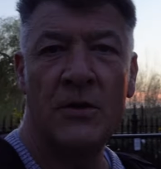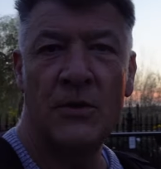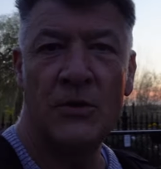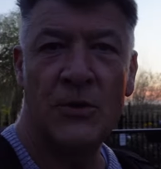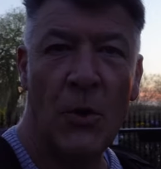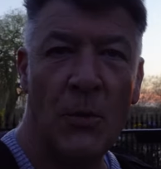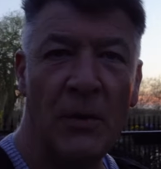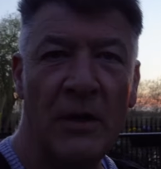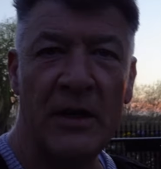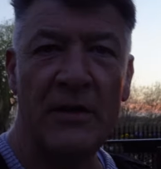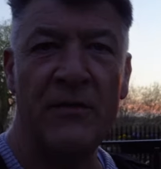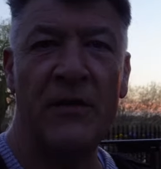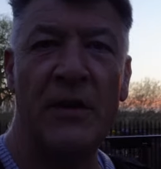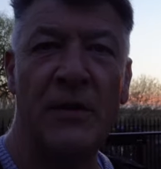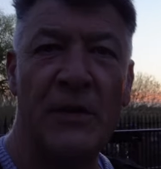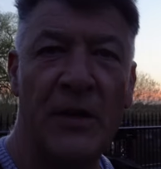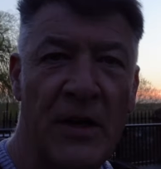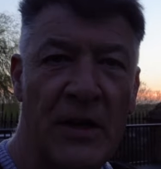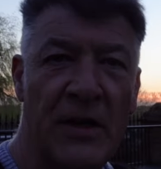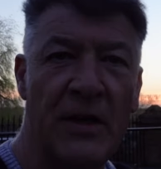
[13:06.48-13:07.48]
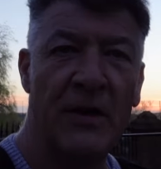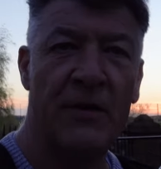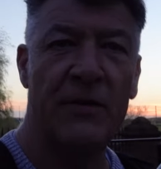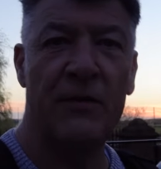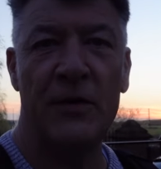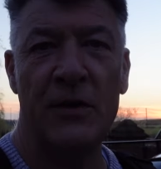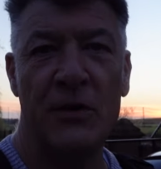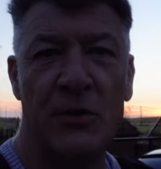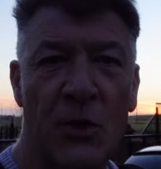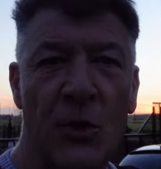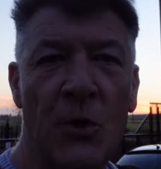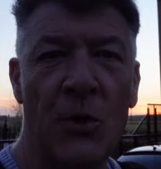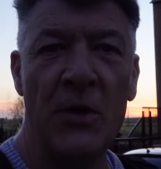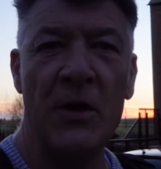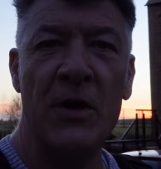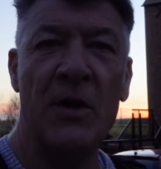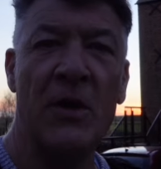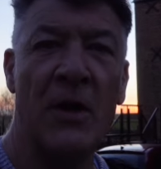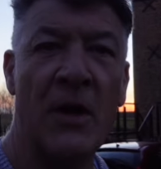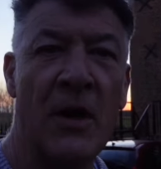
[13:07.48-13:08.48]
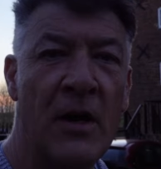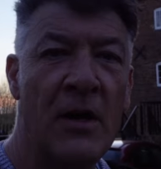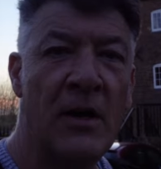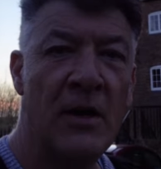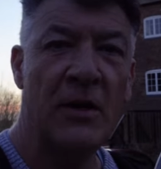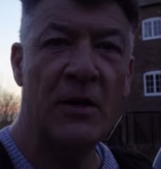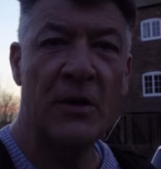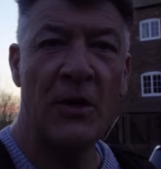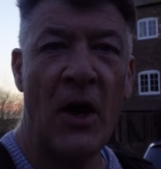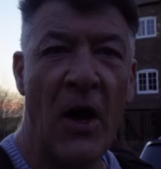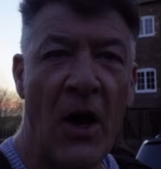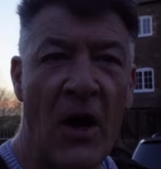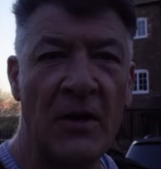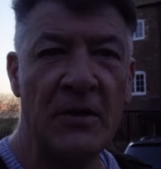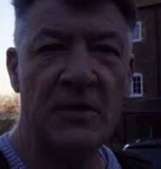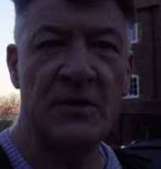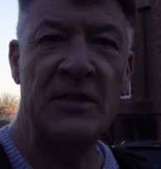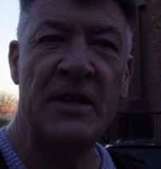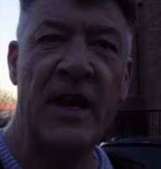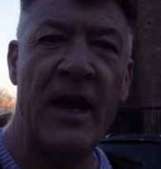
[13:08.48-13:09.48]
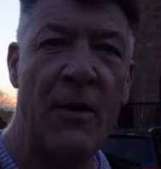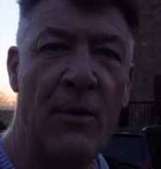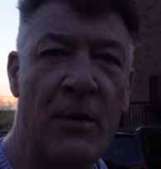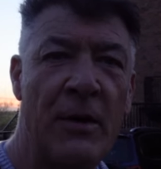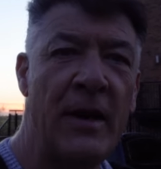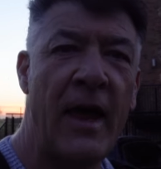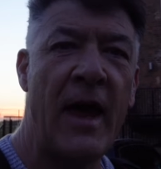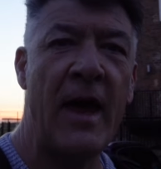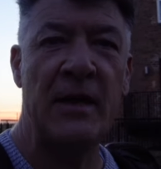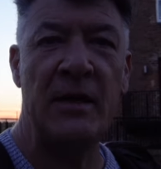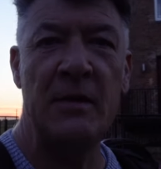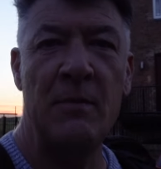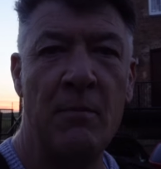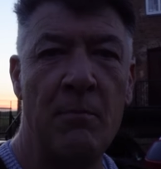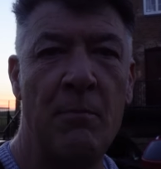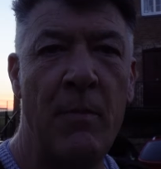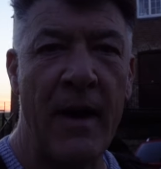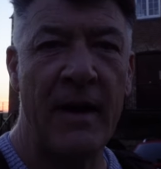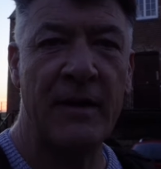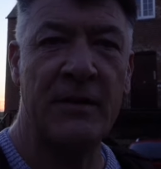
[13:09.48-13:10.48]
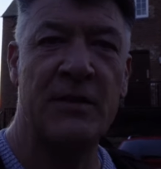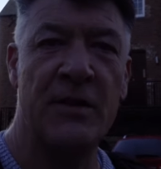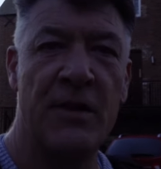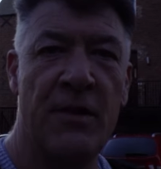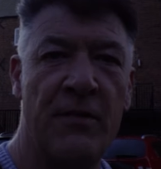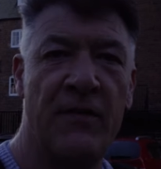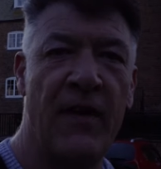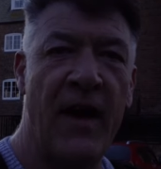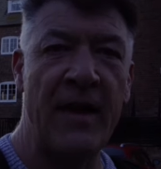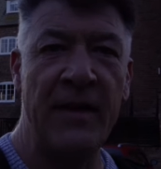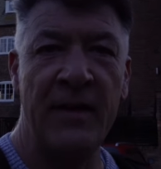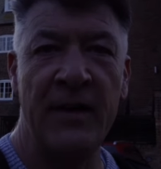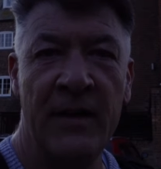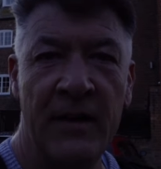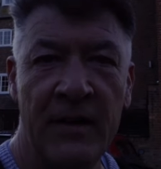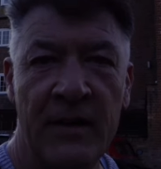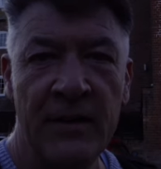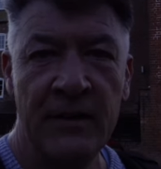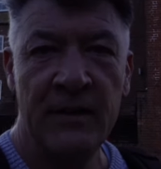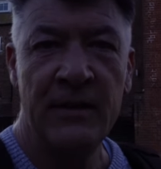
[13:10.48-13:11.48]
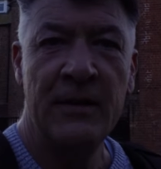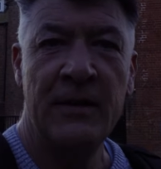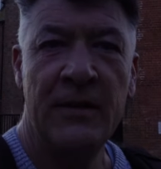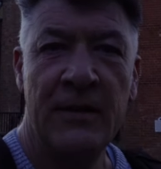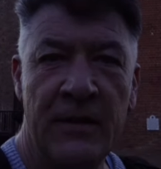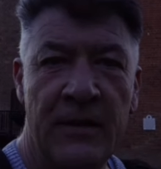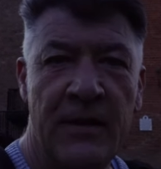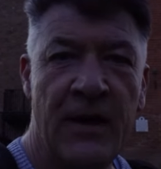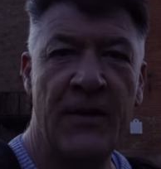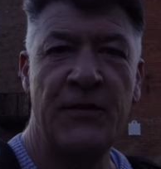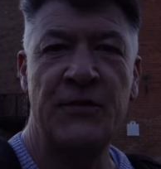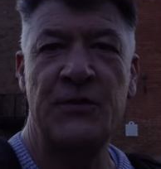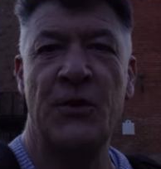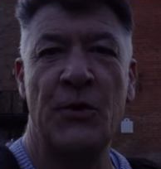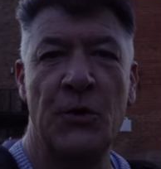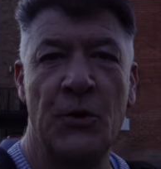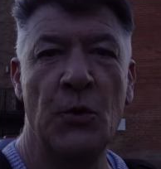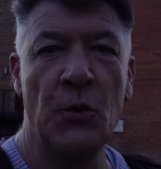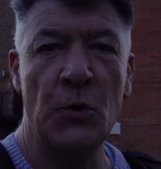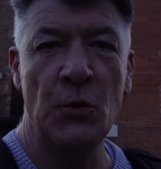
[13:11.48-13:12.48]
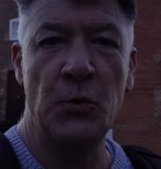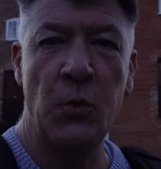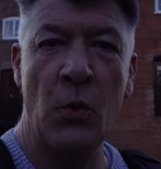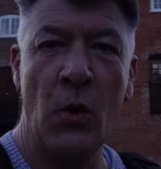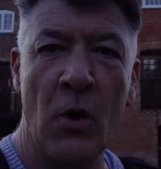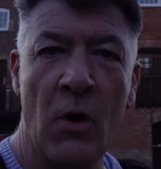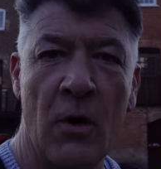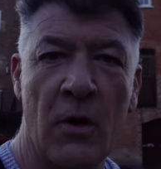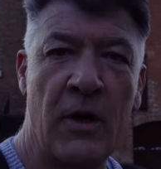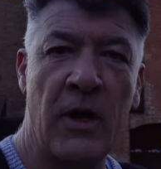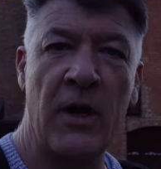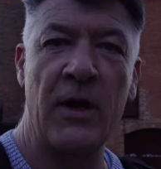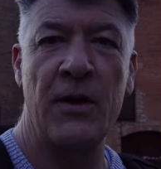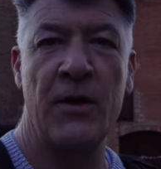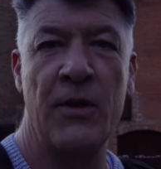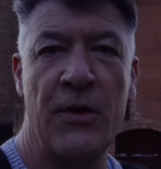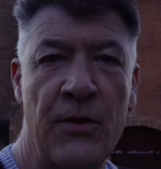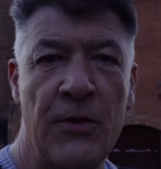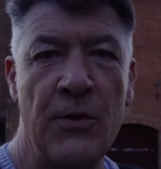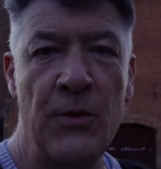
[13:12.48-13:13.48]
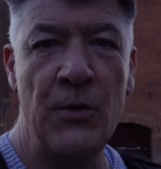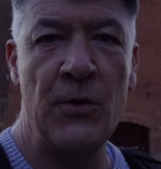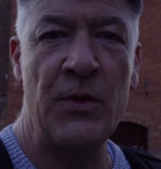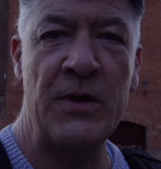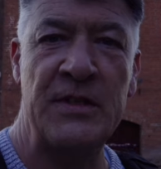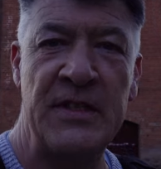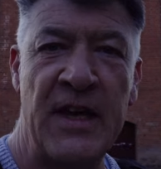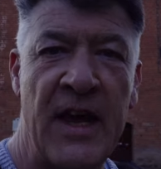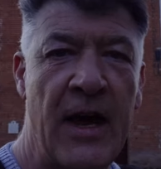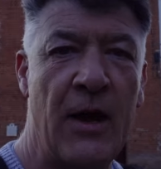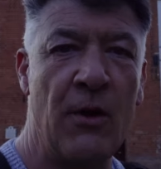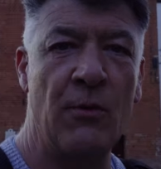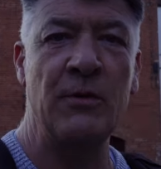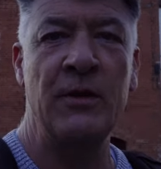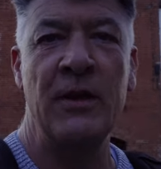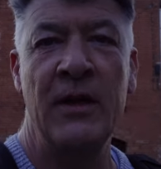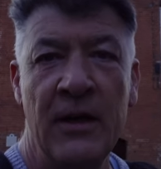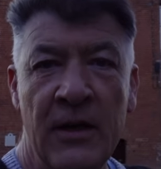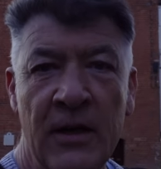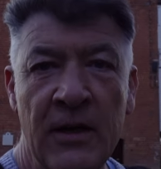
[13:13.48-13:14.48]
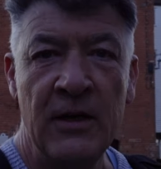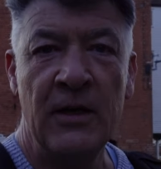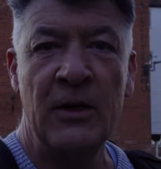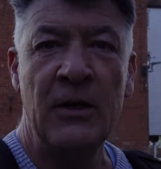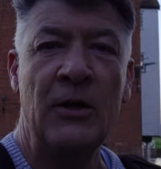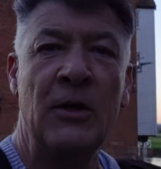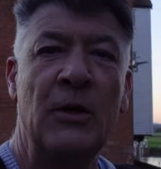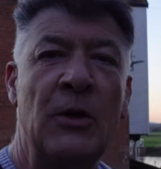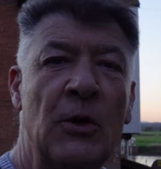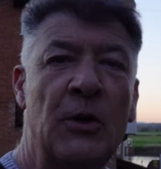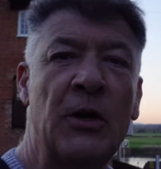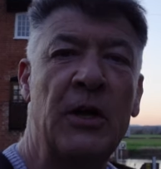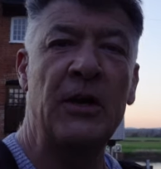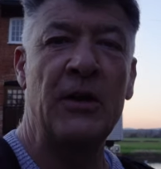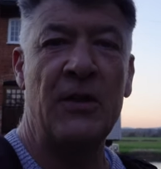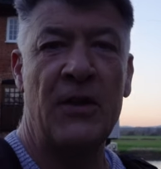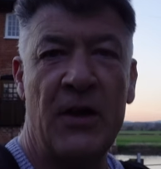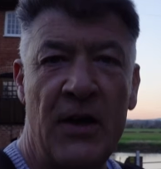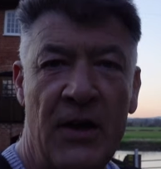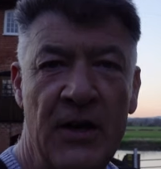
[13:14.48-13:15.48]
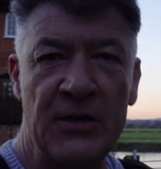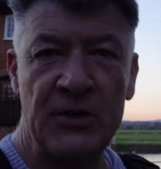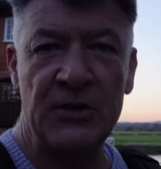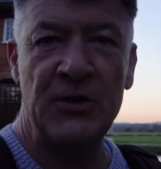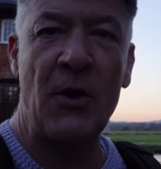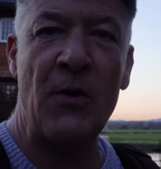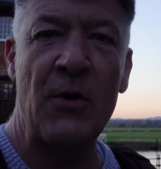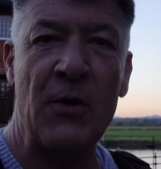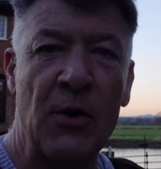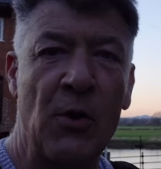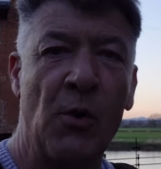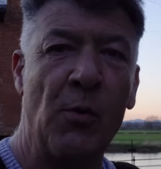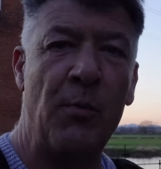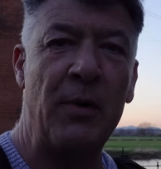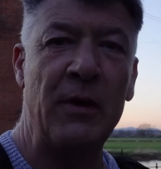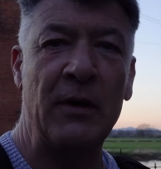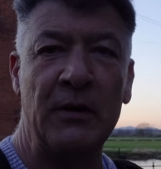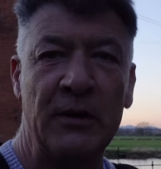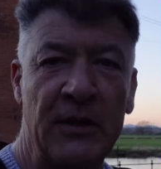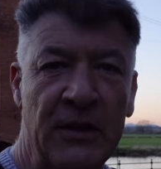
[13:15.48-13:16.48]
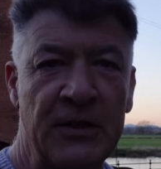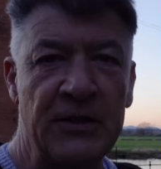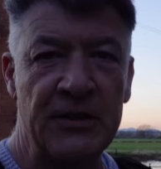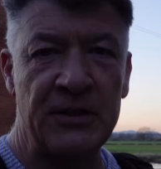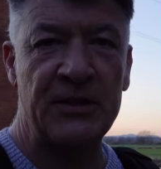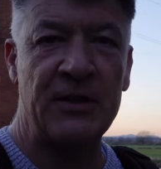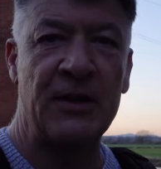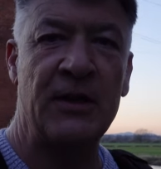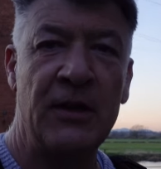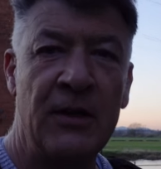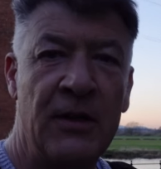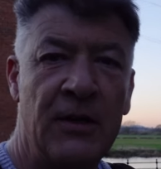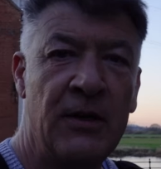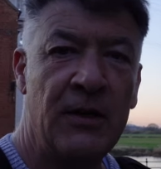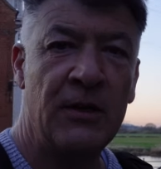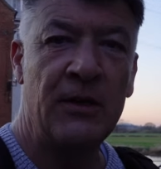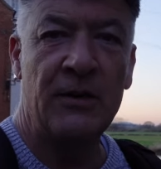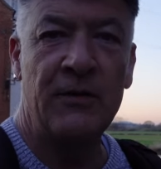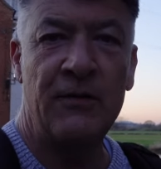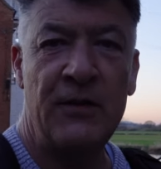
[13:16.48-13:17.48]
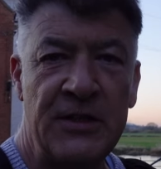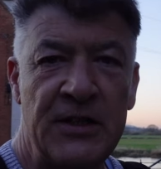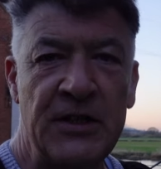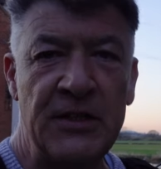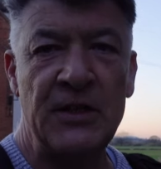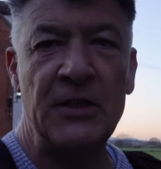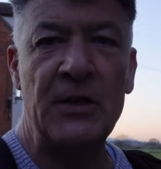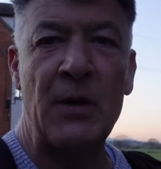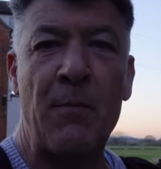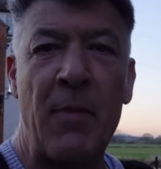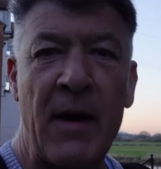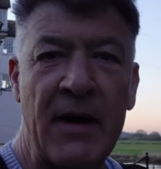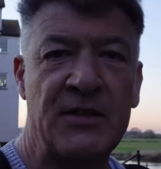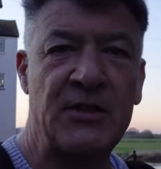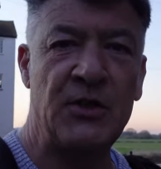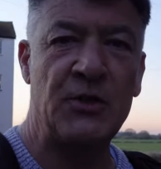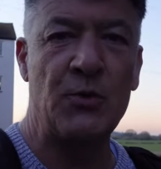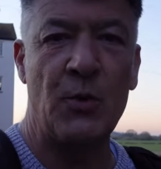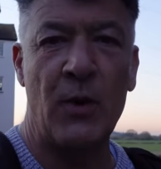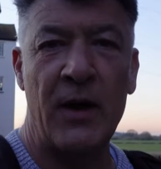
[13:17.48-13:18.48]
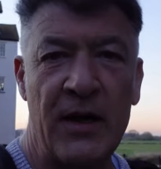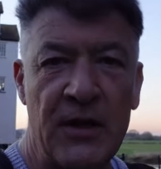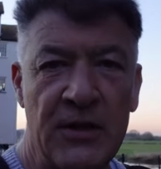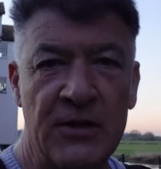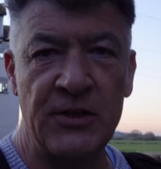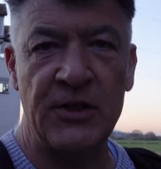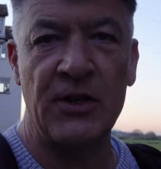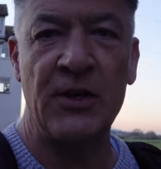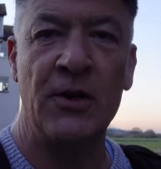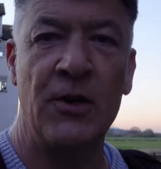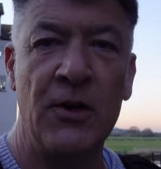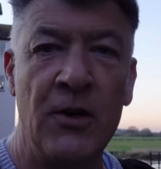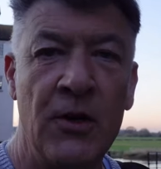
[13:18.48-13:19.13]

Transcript: So I'm leaving the Victoria Gardens now and heading back to the van after a good walk through the town, looking at the historical buildings, visiting the passageways